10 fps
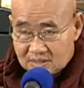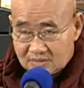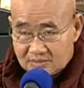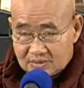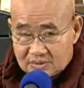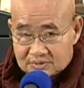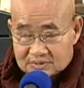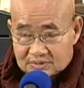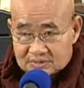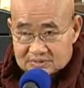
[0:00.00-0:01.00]
Because
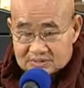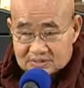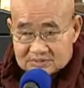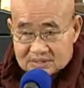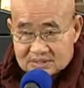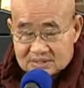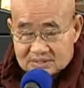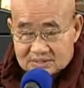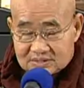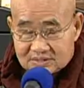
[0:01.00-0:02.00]
of this reason,
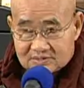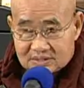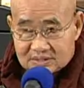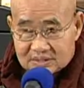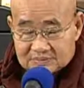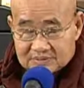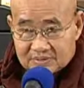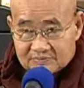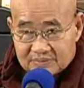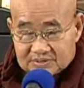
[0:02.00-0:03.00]
different types
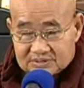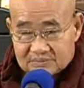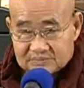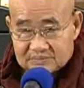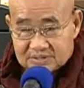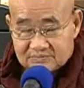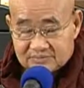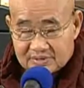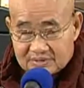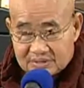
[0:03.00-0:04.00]
of perception,
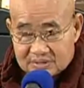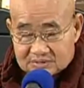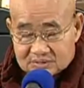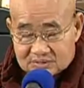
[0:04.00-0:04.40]
various